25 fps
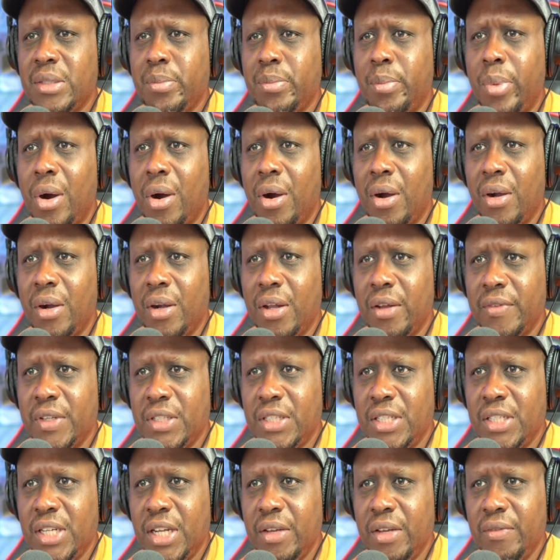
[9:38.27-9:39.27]
part of
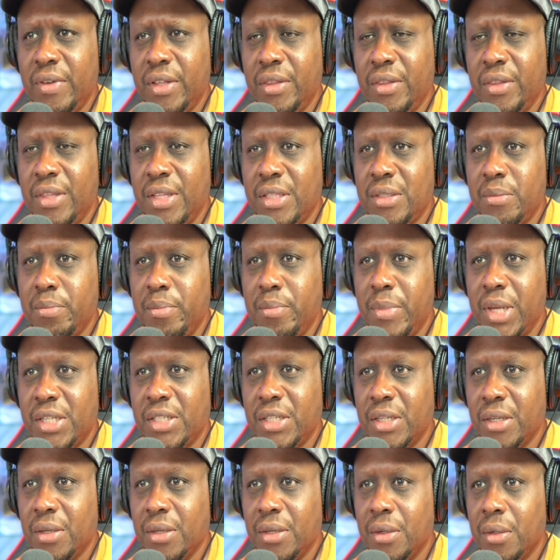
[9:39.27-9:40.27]
achieving this
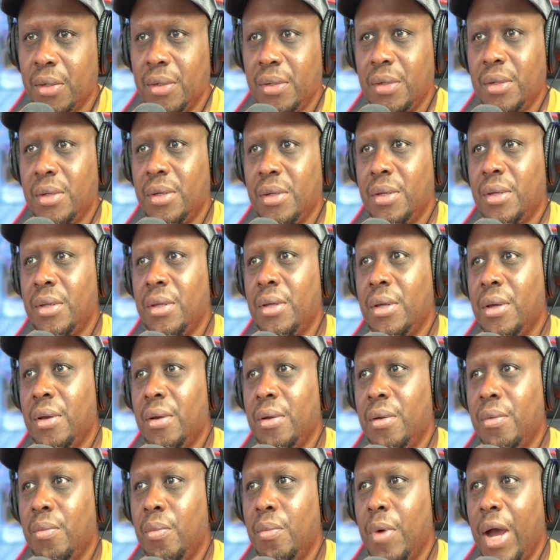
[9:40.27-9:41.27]
mission.
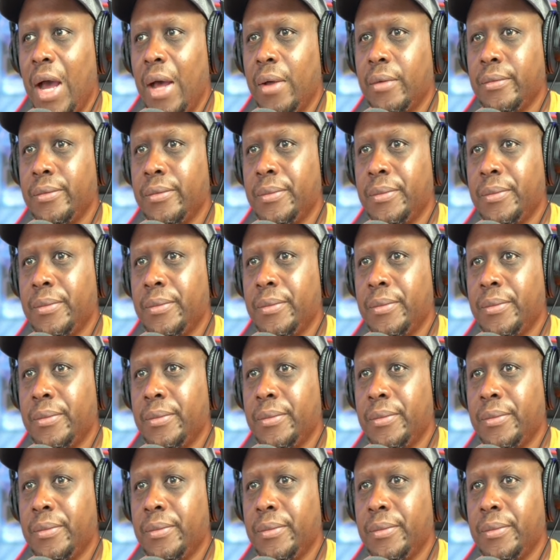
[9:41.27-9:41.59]
Wow.